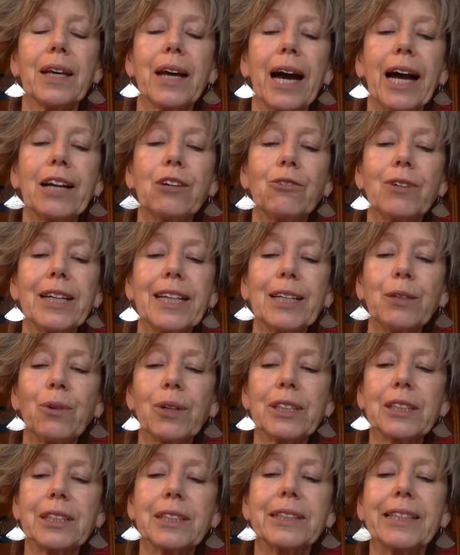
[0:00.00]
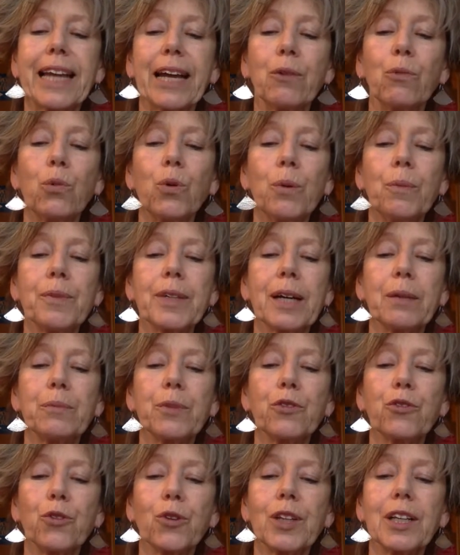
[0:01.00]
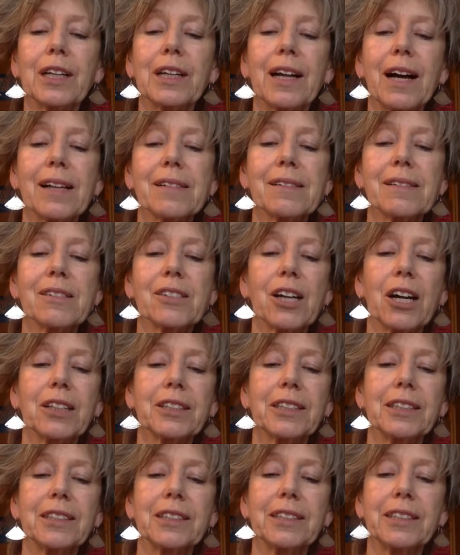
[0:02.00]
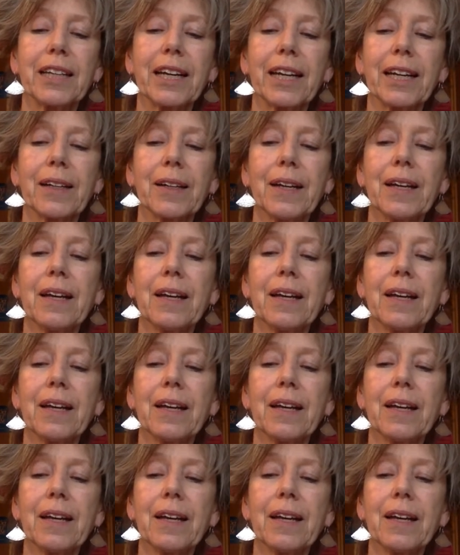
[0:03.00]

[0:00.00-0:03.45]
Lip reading: I really wanted to get warmed up before the class started today.